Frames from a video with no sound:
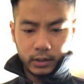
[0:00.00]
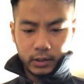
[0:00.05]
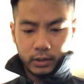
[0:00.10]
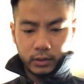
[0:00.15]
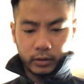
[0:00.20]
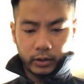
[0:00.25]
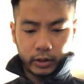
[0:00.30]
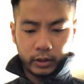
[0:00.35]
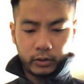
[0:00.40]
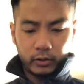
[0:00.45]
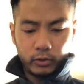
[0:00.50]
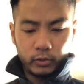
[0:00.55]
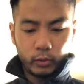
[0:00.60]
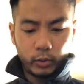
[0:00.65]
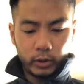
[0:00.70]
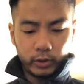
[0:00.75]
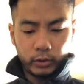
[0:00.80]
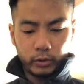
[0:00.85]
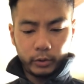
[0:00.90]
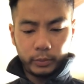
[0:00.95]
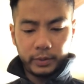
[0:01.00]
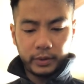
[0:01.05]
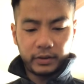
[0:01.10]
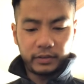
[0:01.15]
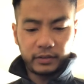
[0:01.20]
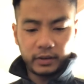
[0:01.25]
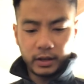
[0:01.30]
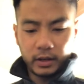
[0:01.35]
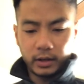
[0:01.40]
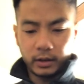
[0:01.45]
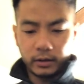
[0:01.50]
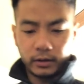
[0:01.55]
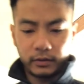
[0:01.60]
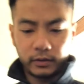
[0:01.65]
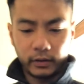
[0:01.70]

like what you'll be seeing is